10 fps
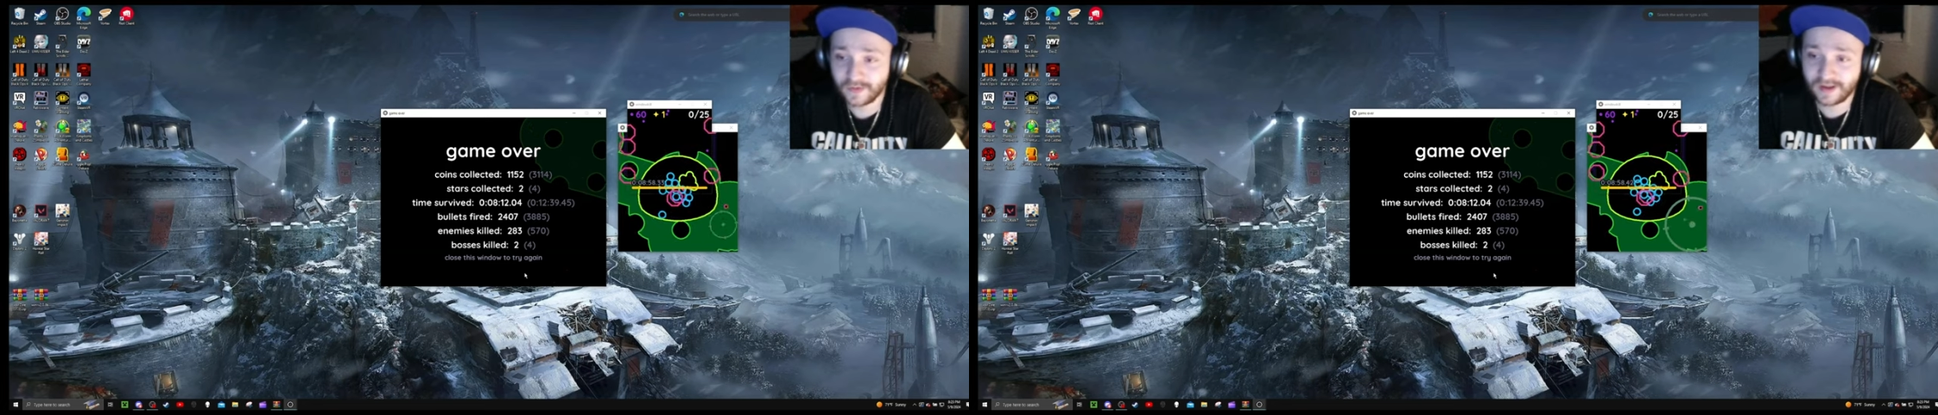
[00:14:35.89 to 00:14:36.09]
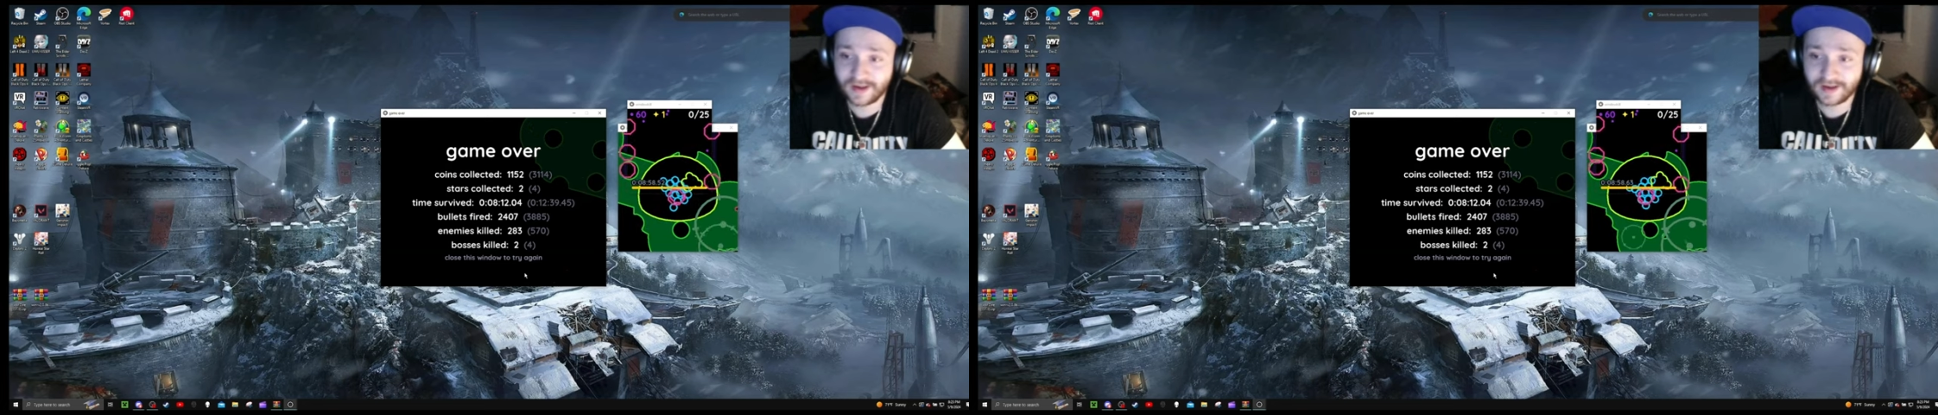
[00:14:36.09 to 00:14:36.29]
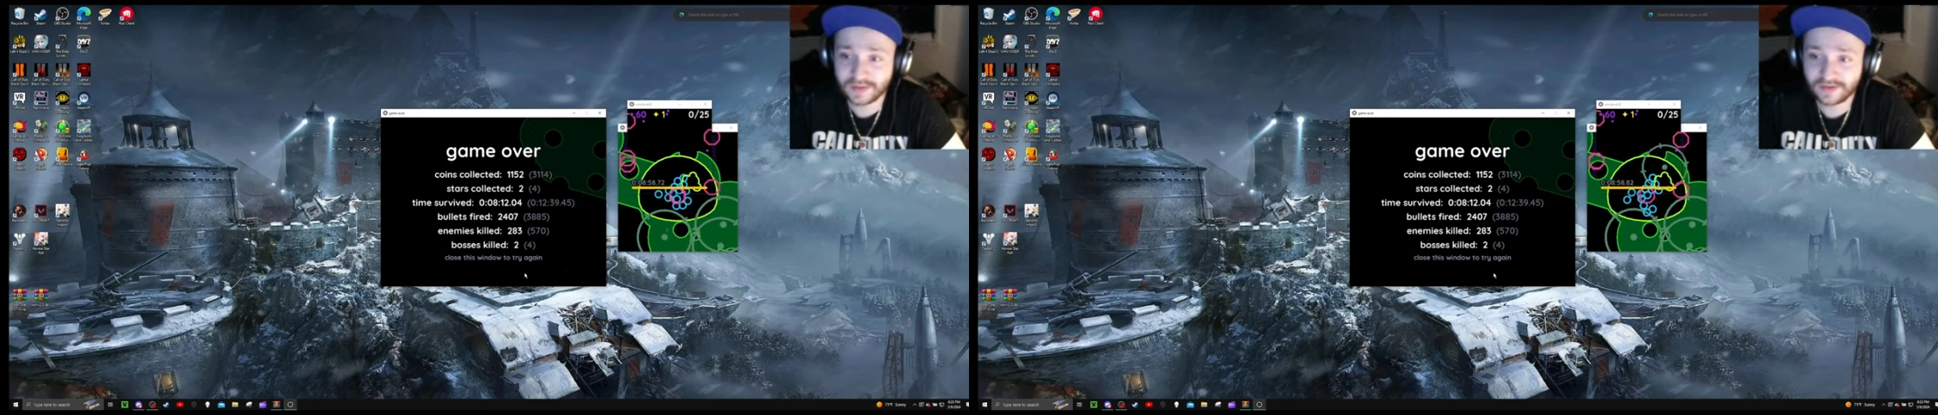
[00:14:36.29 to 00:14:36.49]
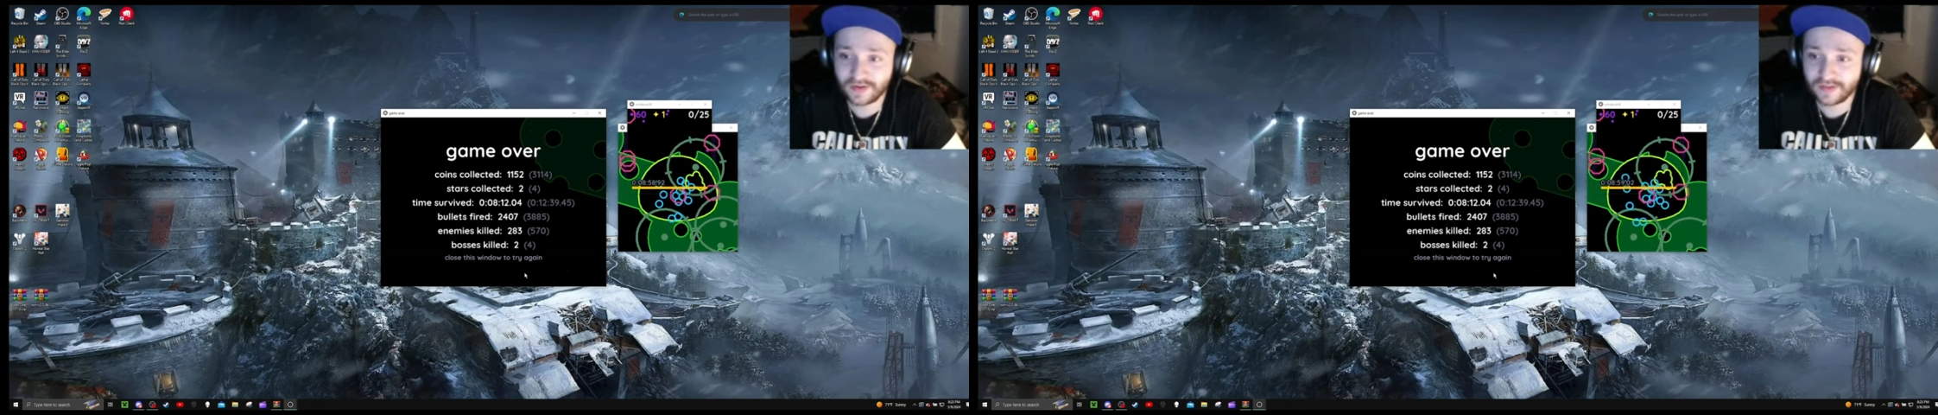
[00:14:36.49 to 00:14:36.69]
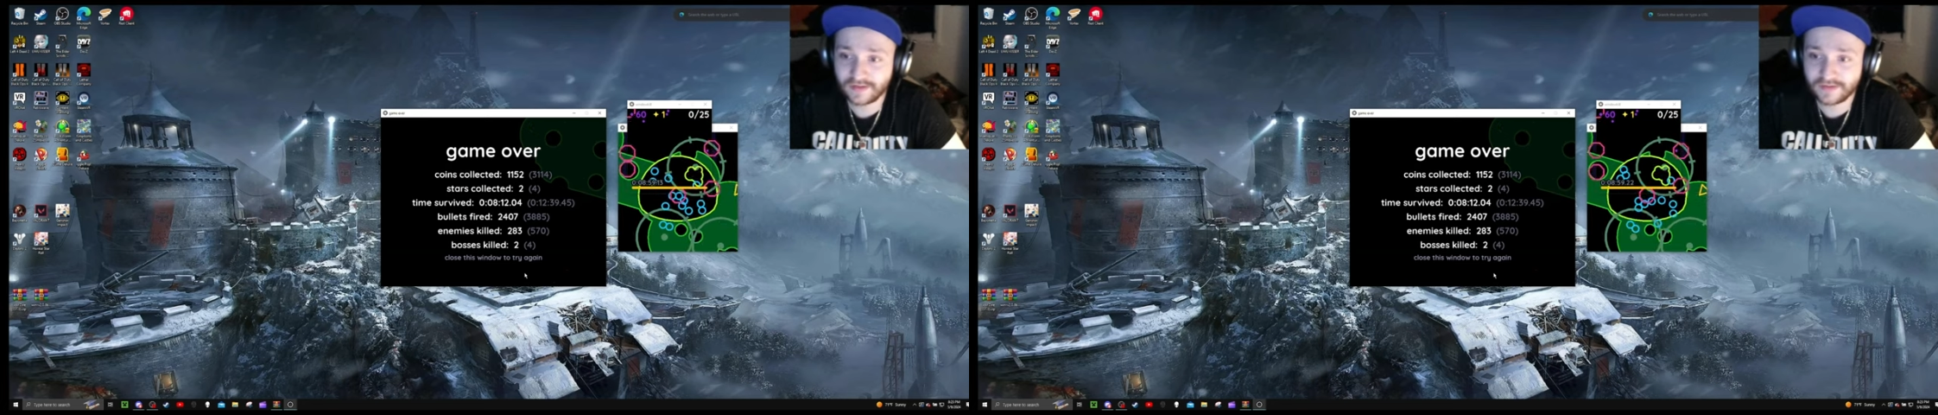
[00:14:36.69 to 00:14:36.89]
I absolutely
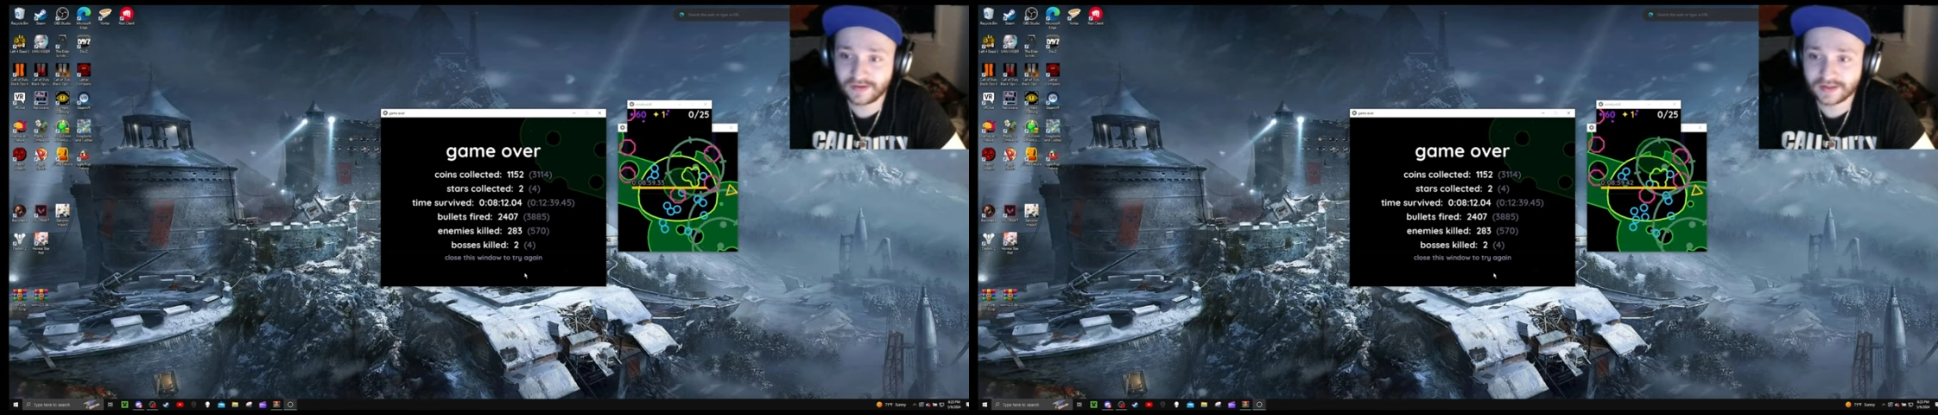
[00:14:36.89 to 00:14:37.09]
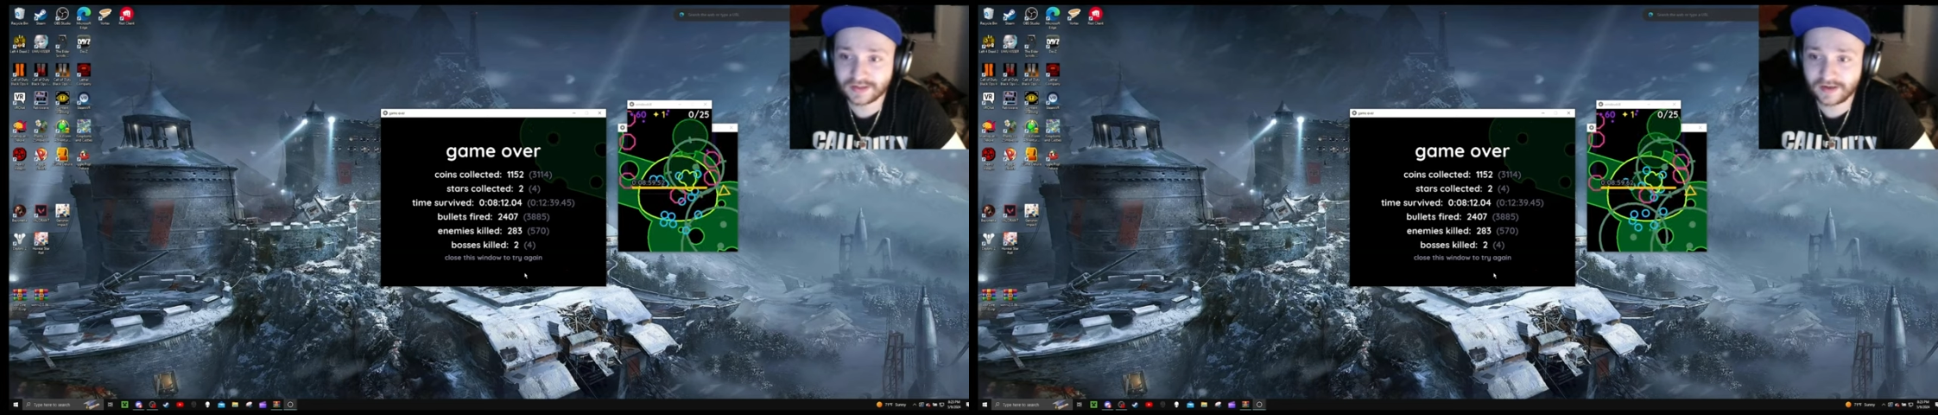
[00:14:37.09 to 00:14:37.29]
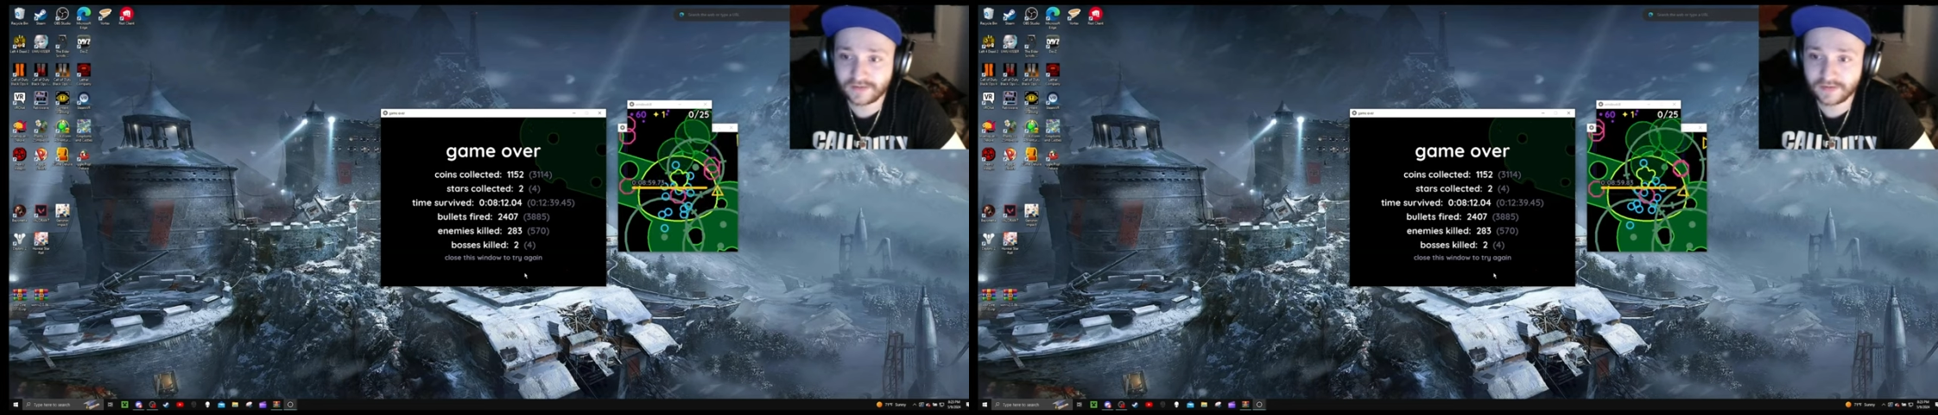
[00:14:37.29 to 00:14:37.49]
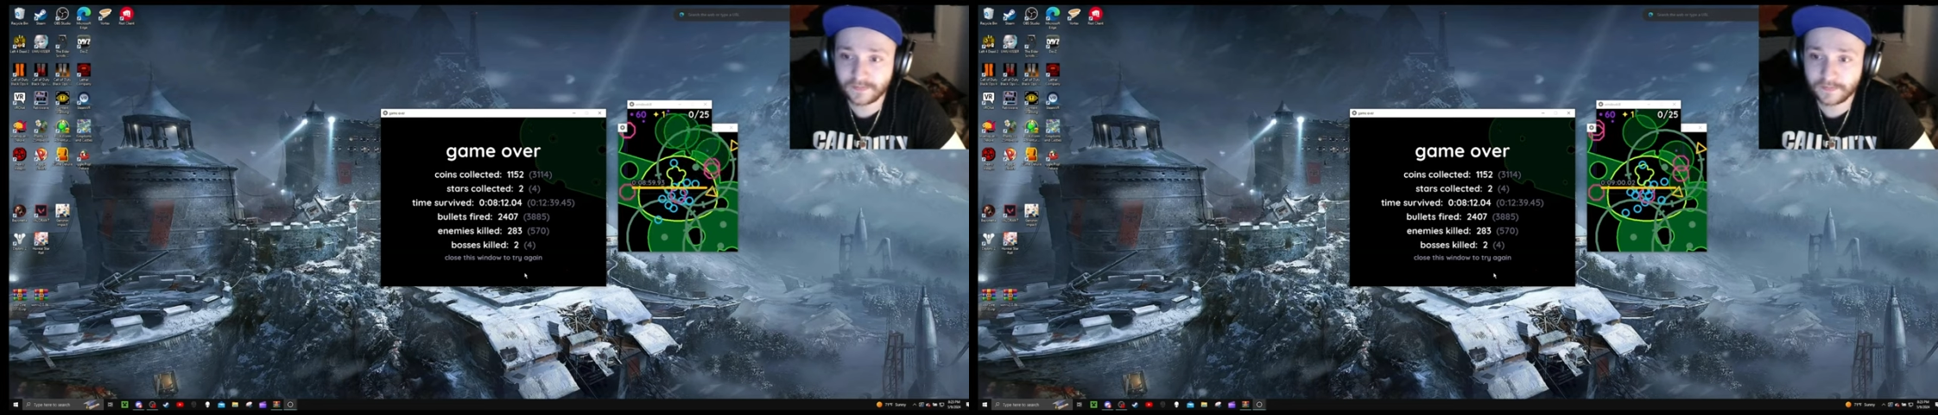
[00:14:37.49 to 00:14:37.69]
love the design of it.